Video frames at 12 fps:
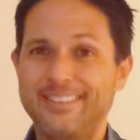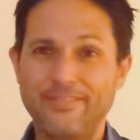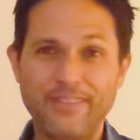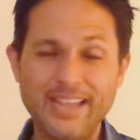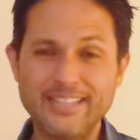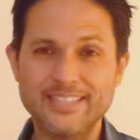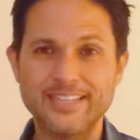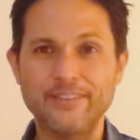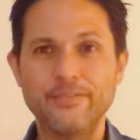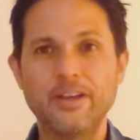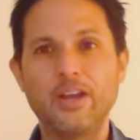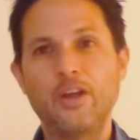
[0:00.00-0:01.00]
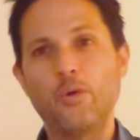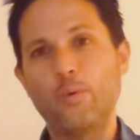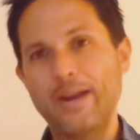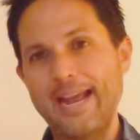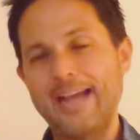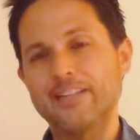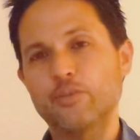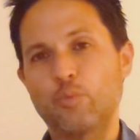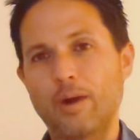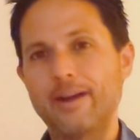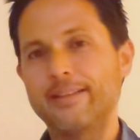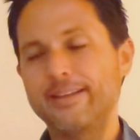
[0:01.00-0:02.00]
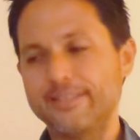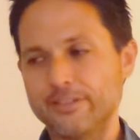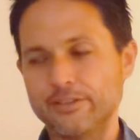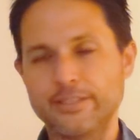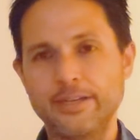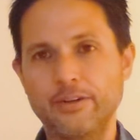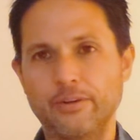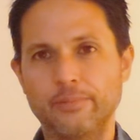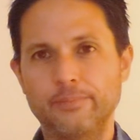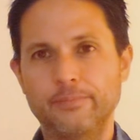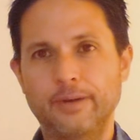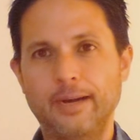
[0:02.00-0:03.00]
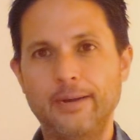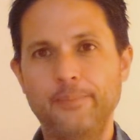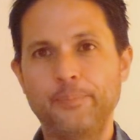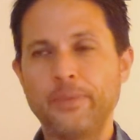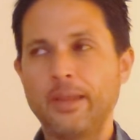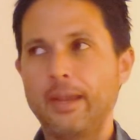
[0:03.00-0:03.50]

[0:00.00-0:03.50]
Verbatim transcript: defensive when asked why are they still single, right?